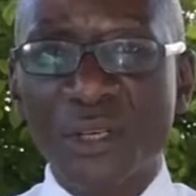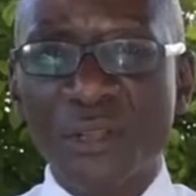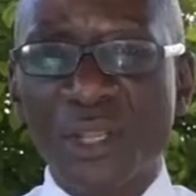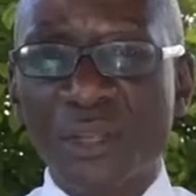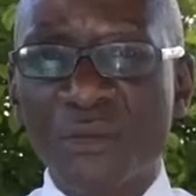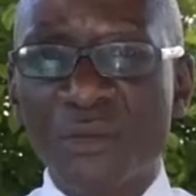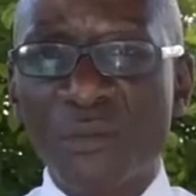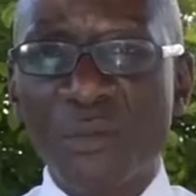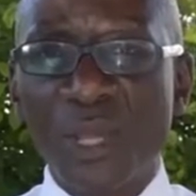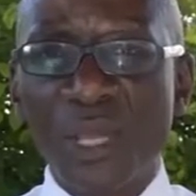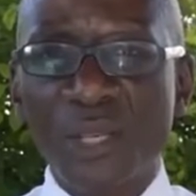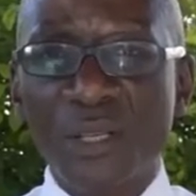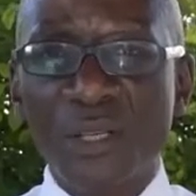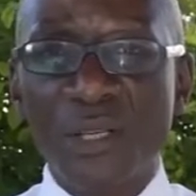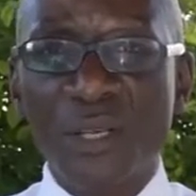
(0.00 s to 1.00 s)
that
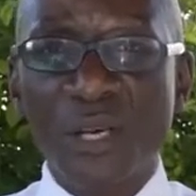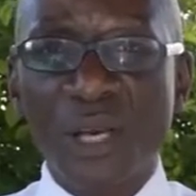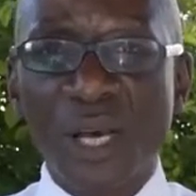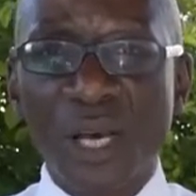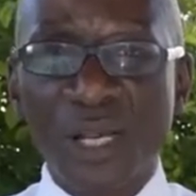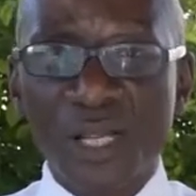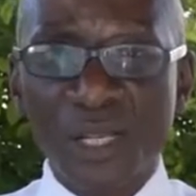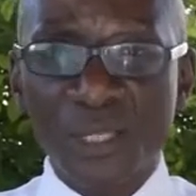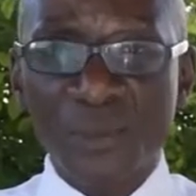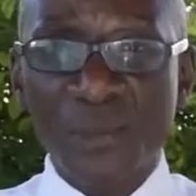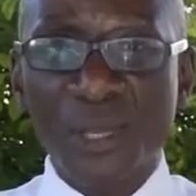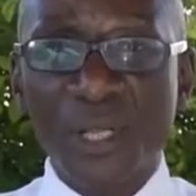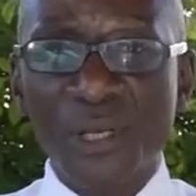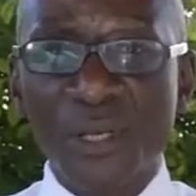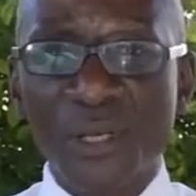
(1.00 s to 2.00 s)
remained
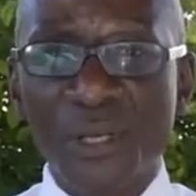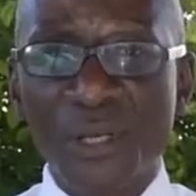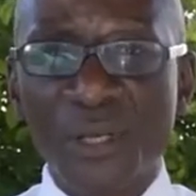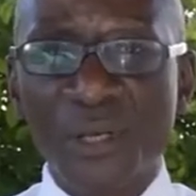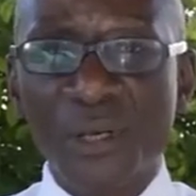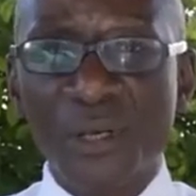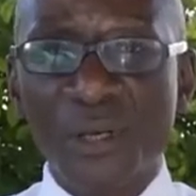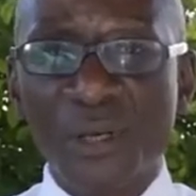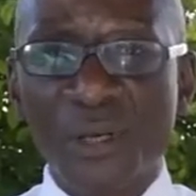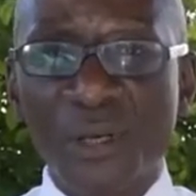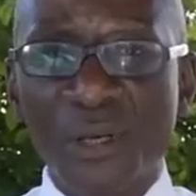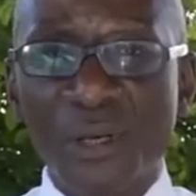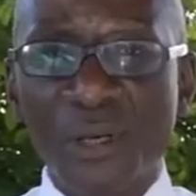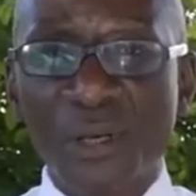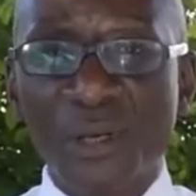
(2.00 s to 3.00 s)
unexplained,
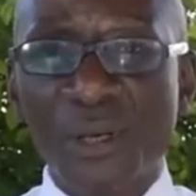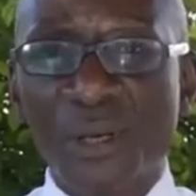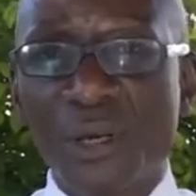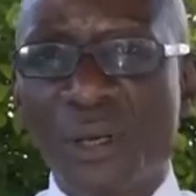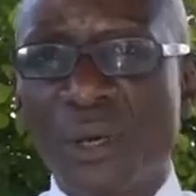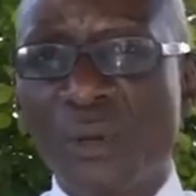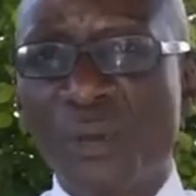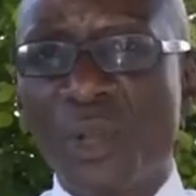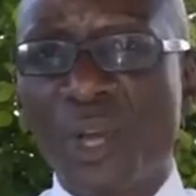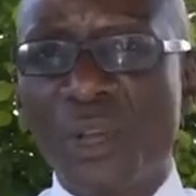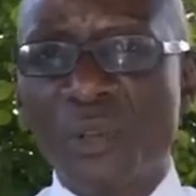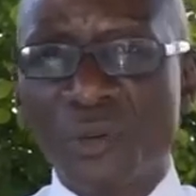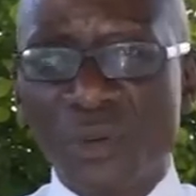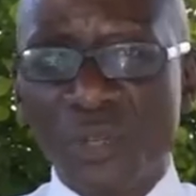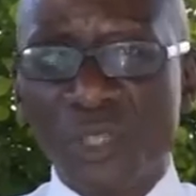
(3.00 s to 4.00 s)
we are
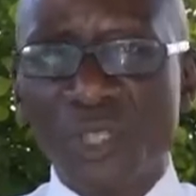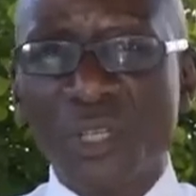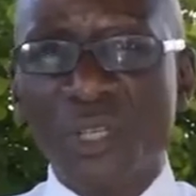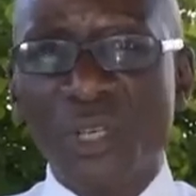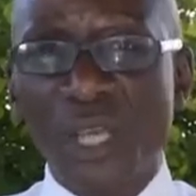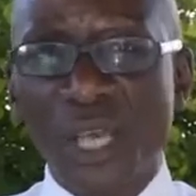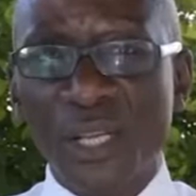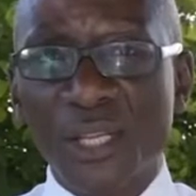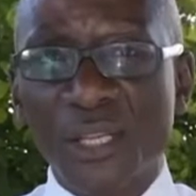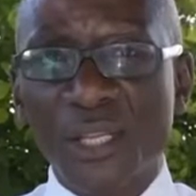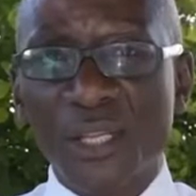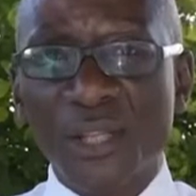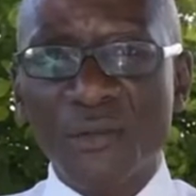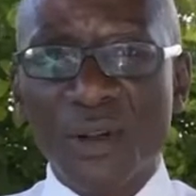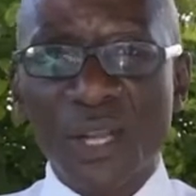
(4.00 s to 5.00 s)
not headed
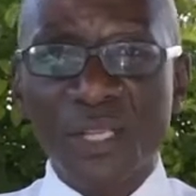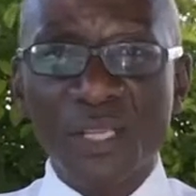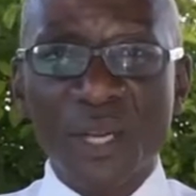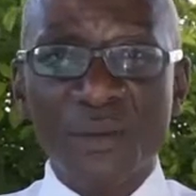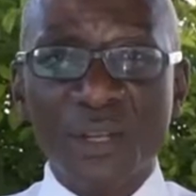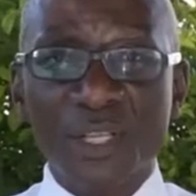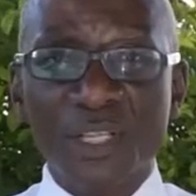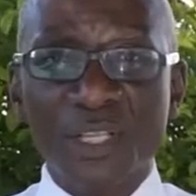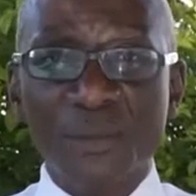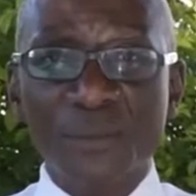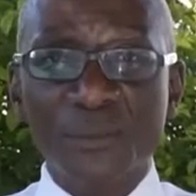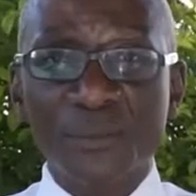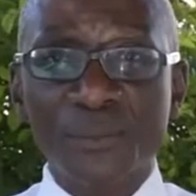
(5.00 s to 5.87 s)
in the right direction.